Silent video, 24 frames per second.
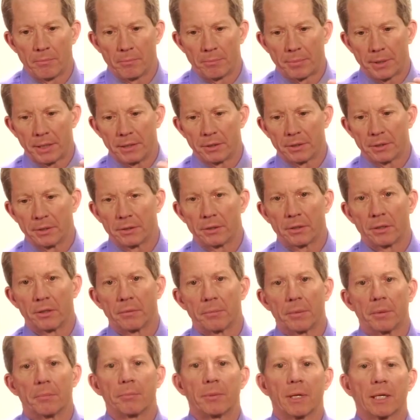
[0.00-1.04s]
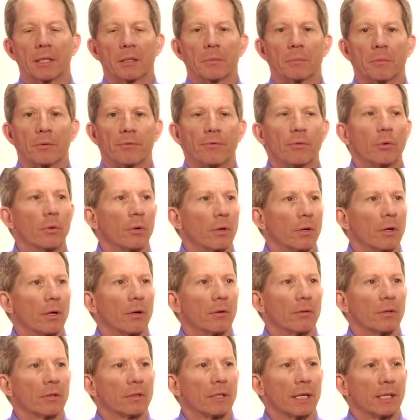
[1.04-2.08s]
Patients that have been pregnant before
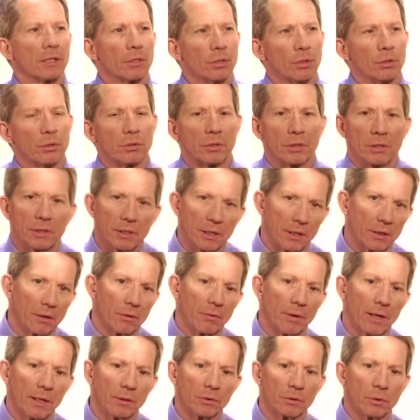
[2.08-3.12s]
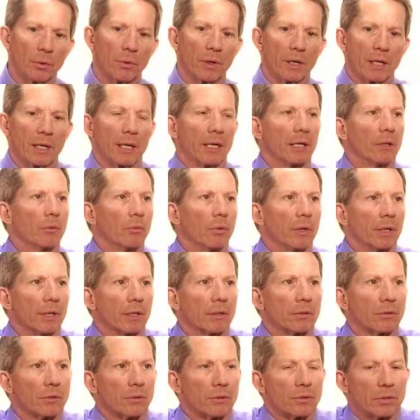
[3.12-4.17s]
know that that's usually done around 28
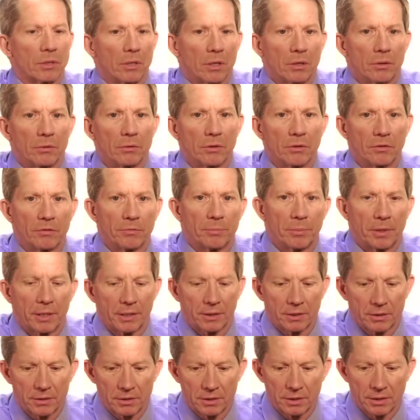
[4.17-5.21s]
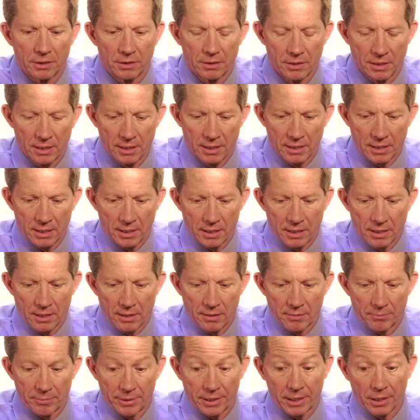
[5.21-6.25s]
weeks or so of pregnancy.
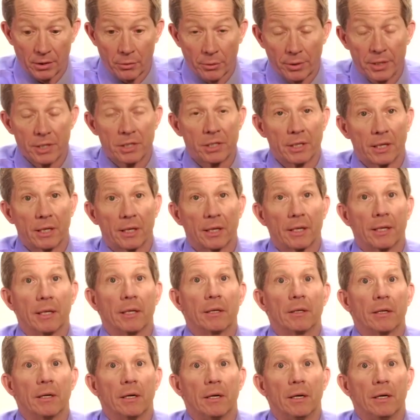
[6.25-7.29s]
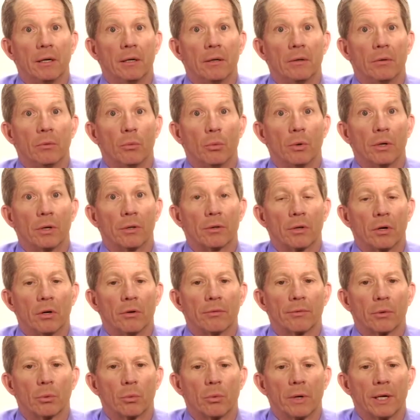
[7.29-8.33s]
But increasingly, uh, with
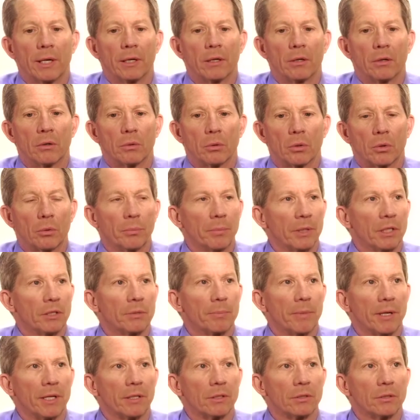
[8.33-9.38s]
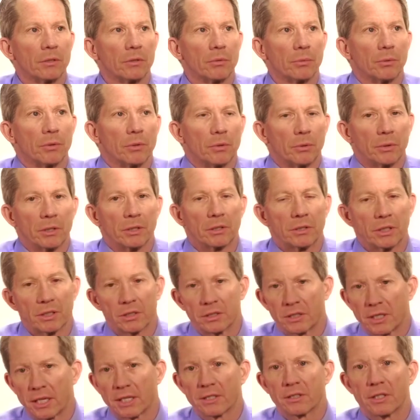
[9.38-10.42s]
overweight or obese patients, we're doing
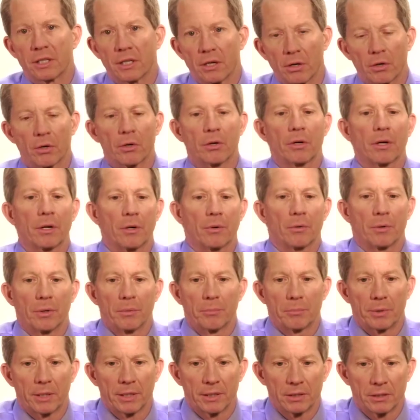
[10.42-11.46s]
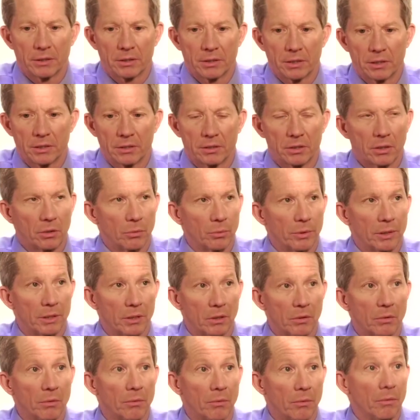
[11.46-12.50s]
such testing earlier in pregnancy so we
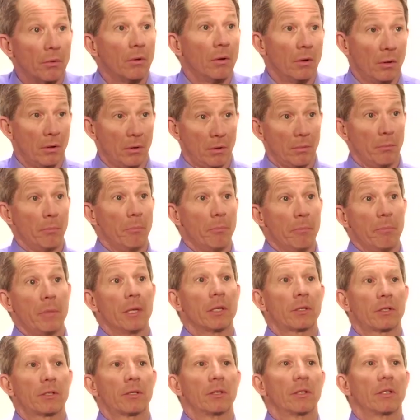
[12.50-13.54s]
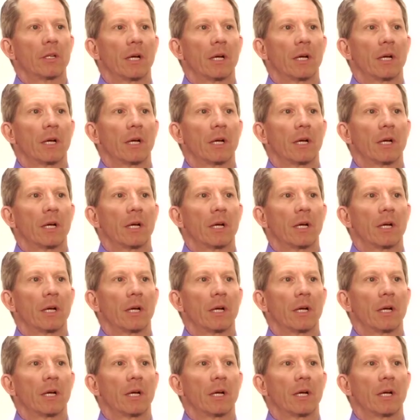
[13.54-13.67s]
don't miss the